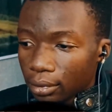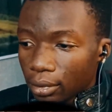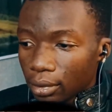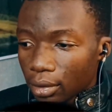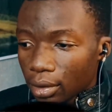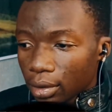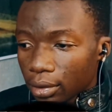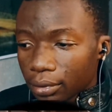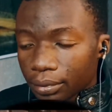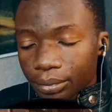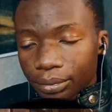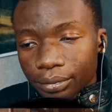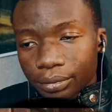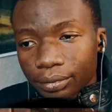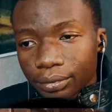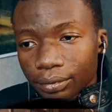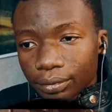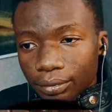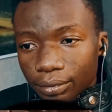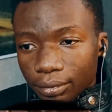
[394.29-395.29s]
What kind of
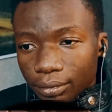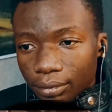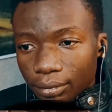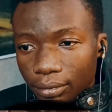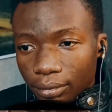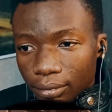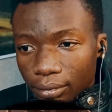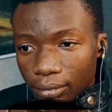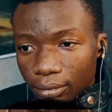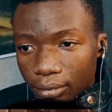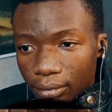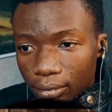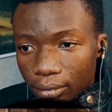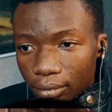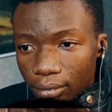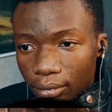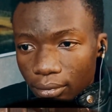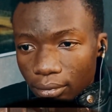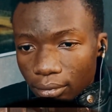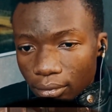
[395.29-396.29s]
daughter says that to her
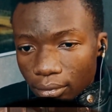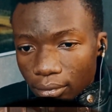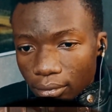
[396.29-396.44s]
father?